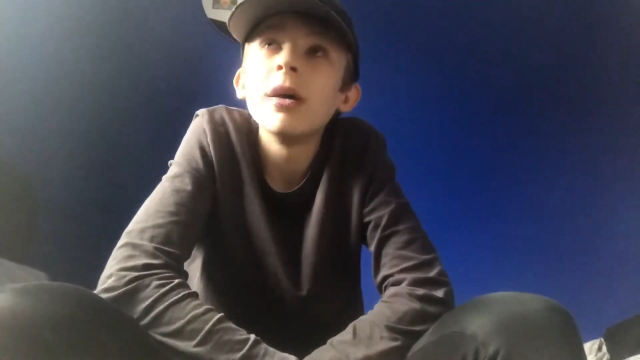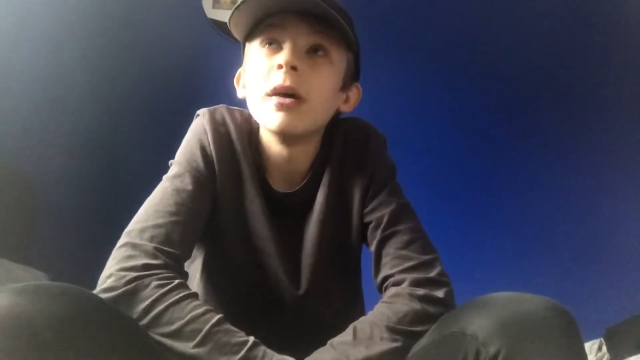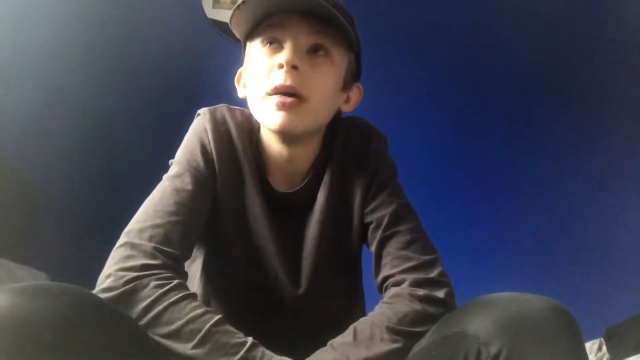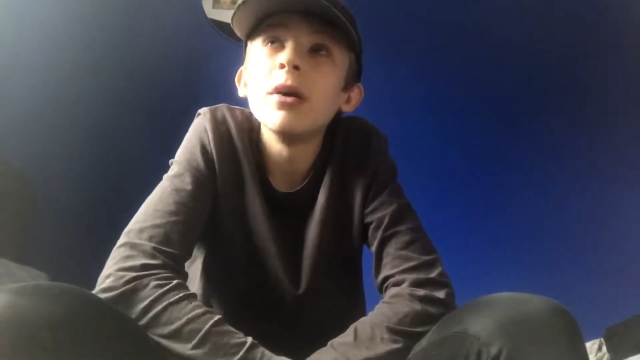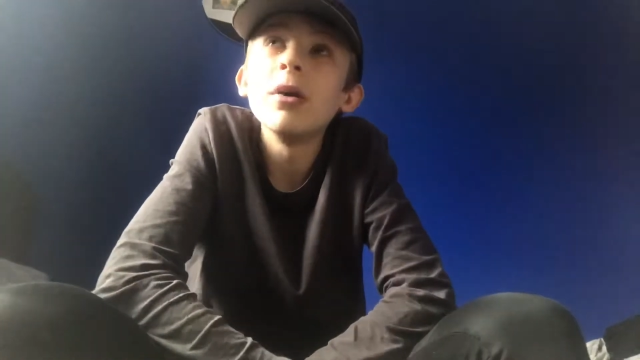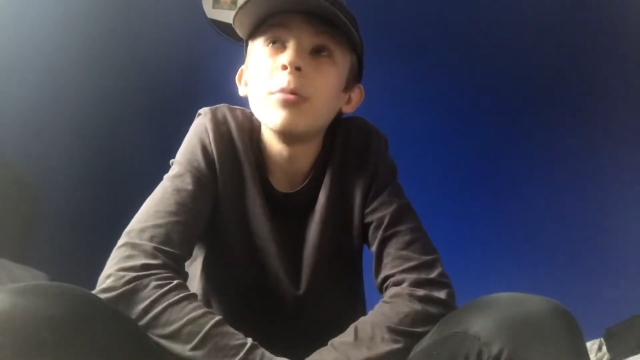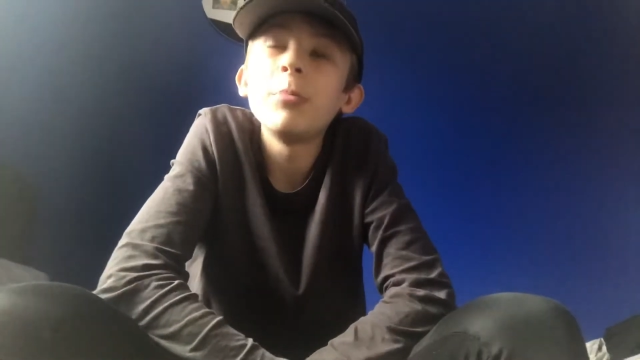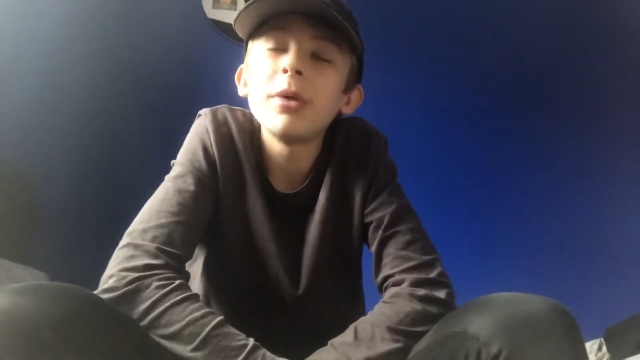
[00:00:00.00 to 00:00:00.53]

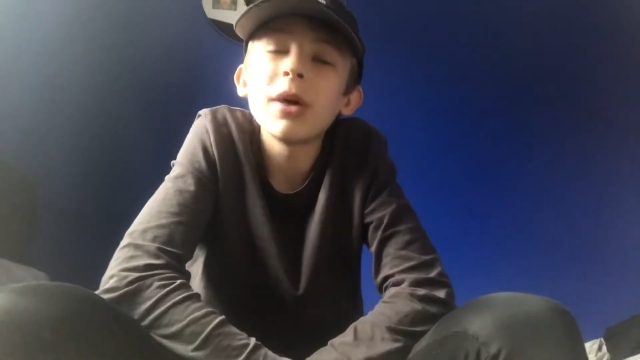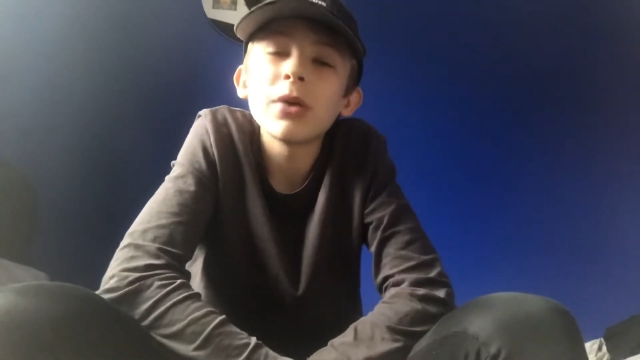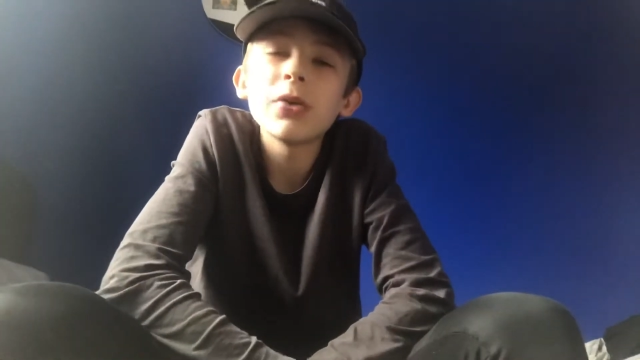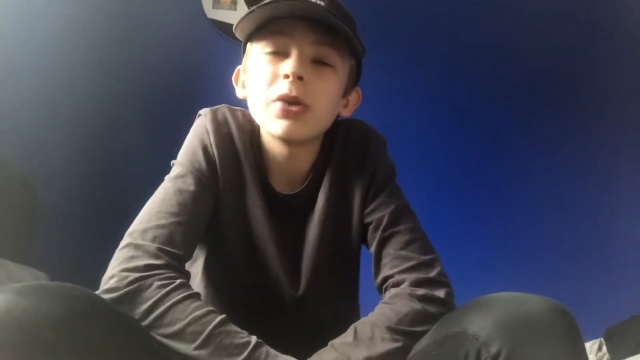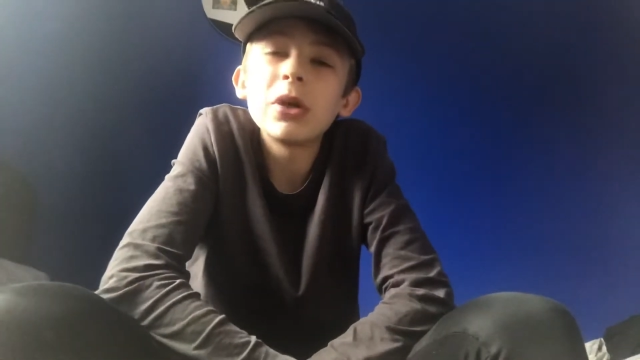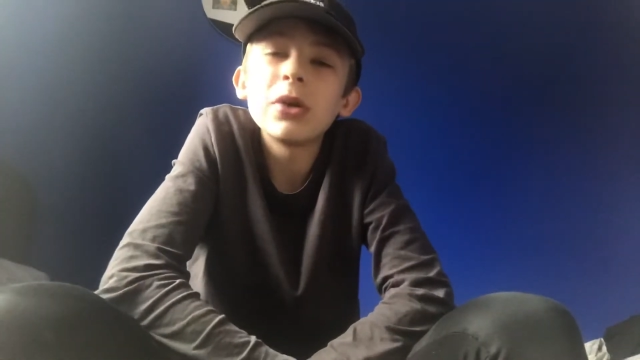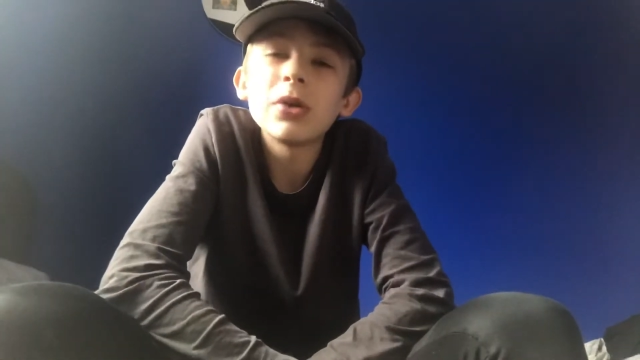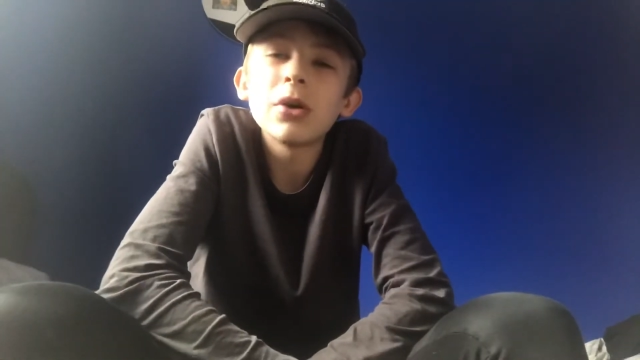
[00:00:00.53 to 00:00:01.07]

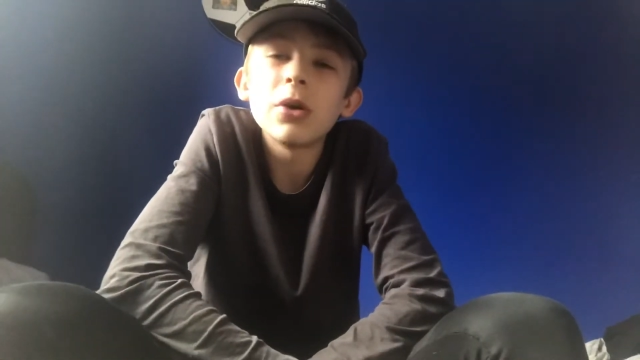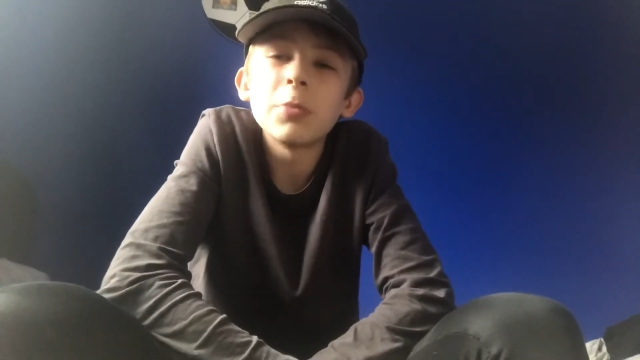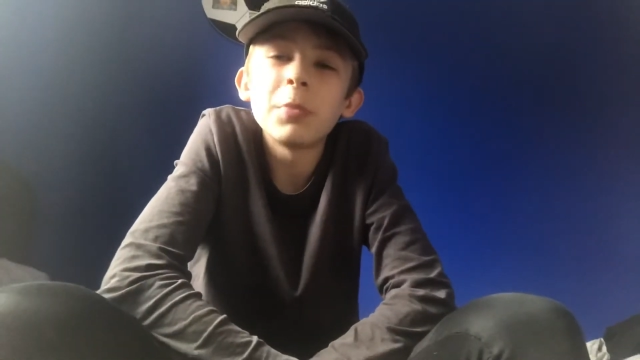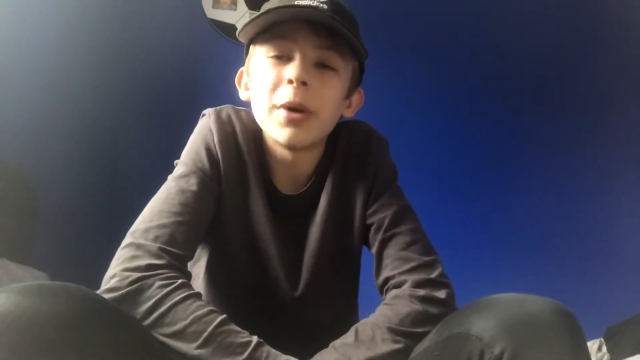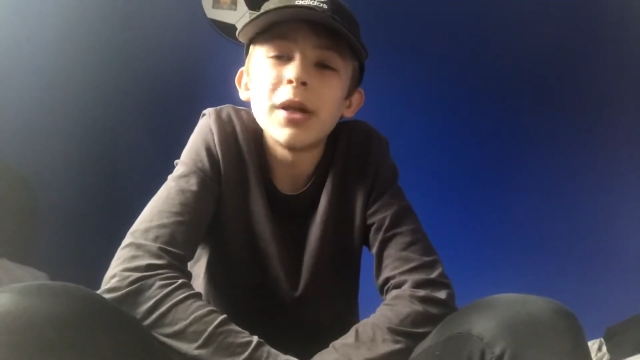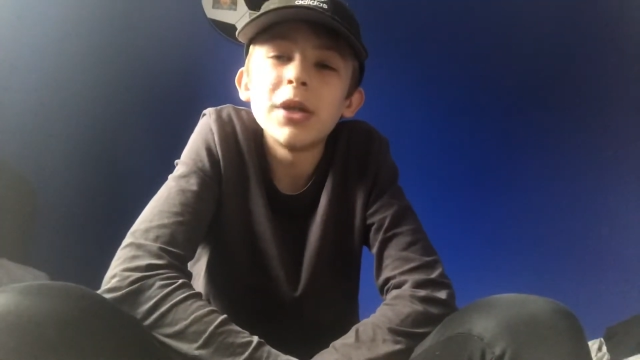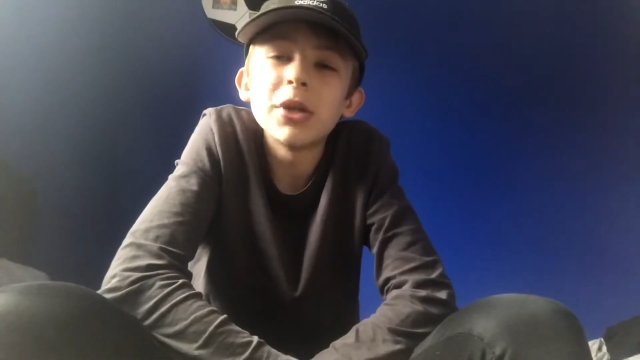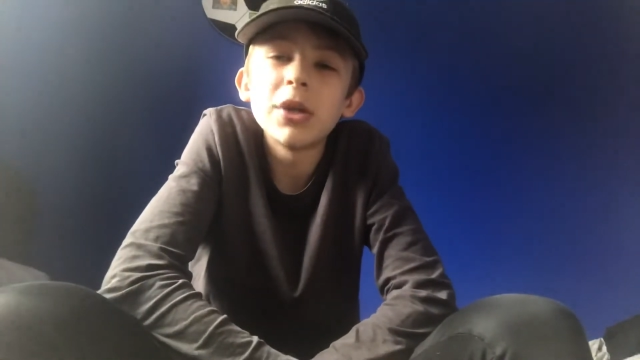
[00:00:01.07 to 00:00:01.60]
Bielsa is a good
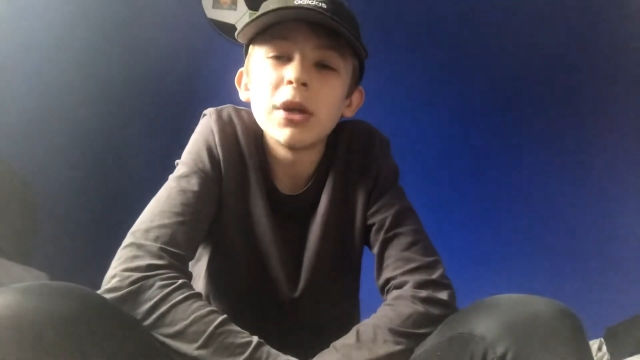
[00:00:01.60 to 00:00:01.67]
manager,